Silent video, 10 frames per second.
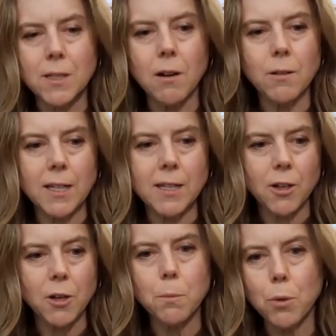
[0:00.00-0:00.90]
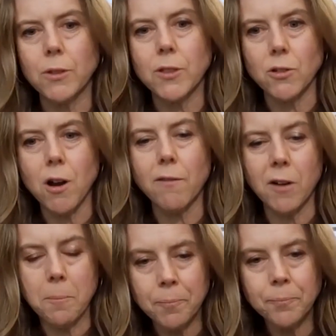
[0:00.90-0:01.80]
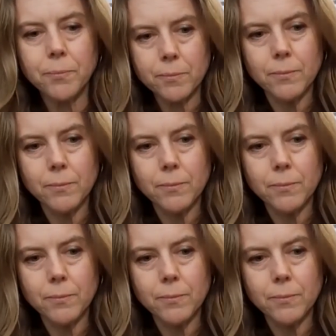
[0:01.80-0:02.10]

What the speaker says: So it's a good pool to draw from.